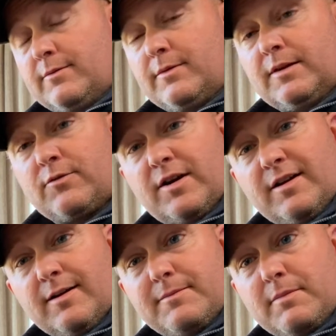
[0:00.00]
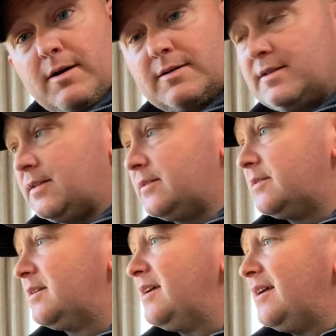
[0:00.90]
getting ready to unbox this.
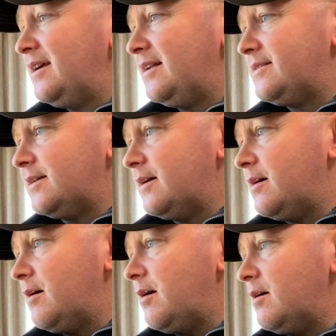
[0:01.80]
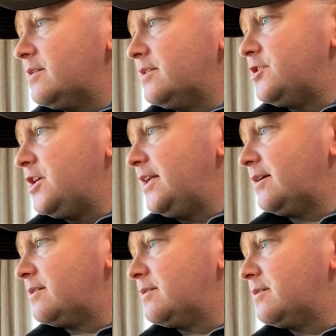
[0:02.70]
It's a
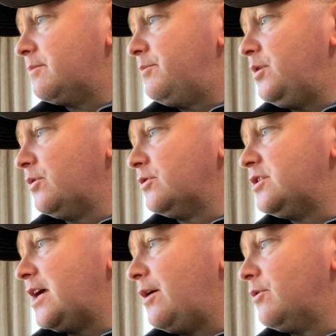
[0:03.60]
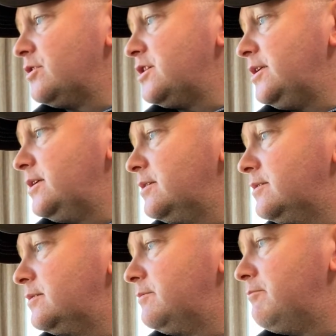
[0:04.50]
Oxygenics Pure Shower
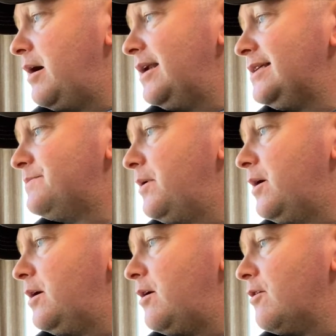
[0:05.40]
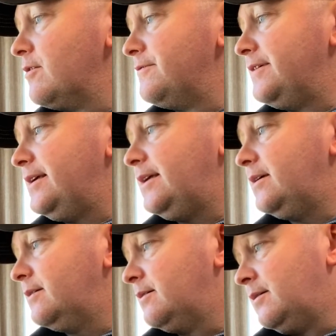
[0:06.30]
Genius BodySpa RV.
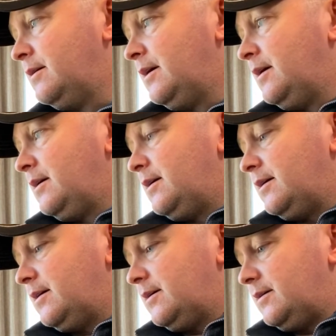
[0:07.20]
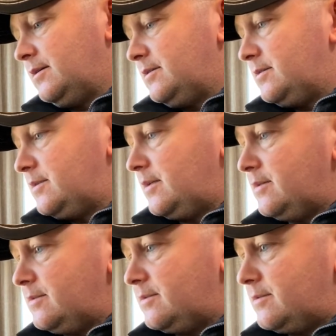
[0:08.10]
It
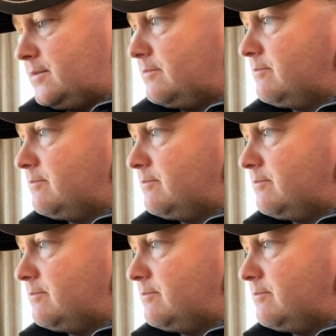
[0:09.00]
says,